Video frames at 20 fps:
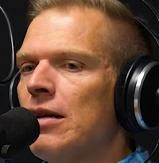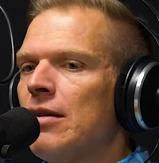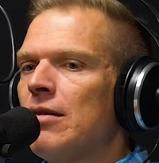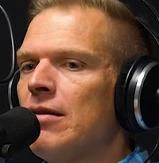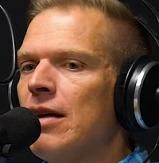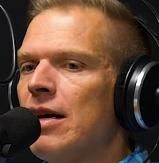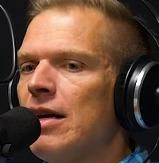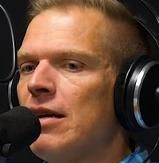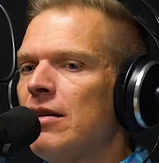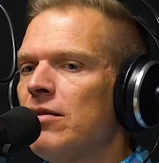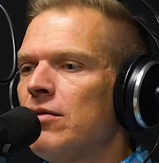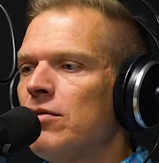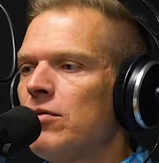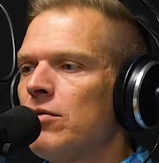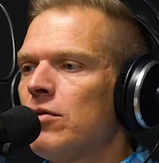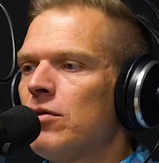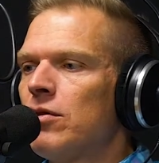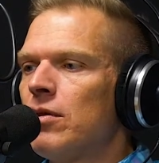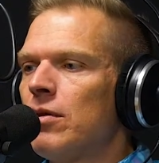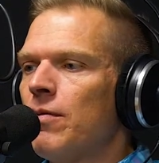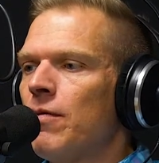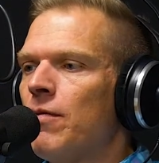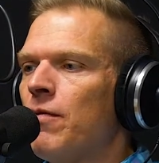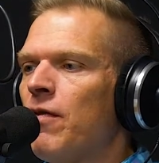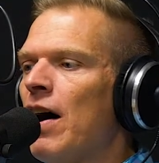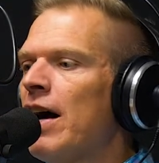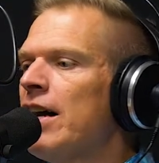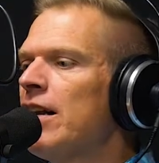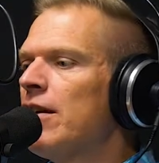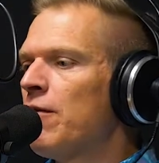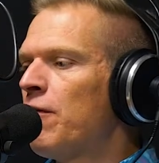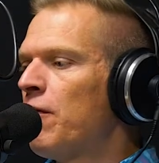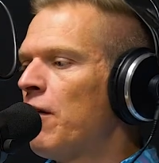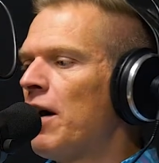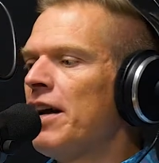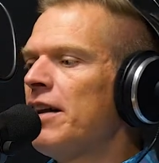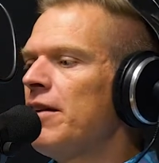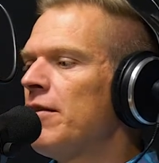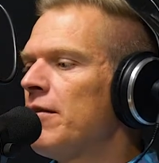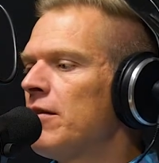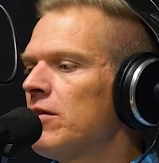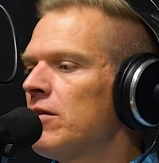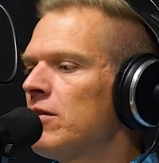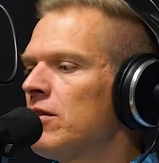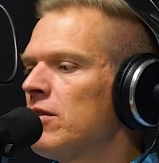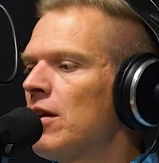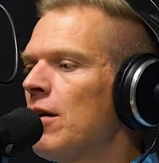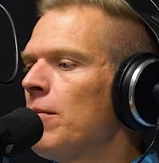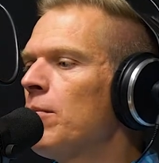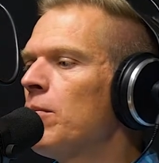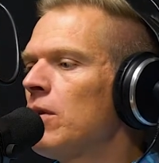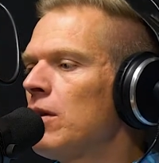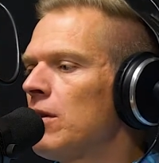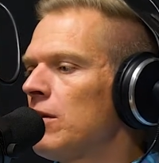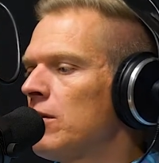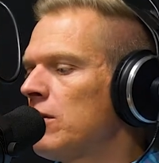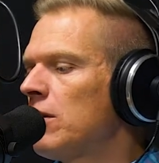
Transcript: then find some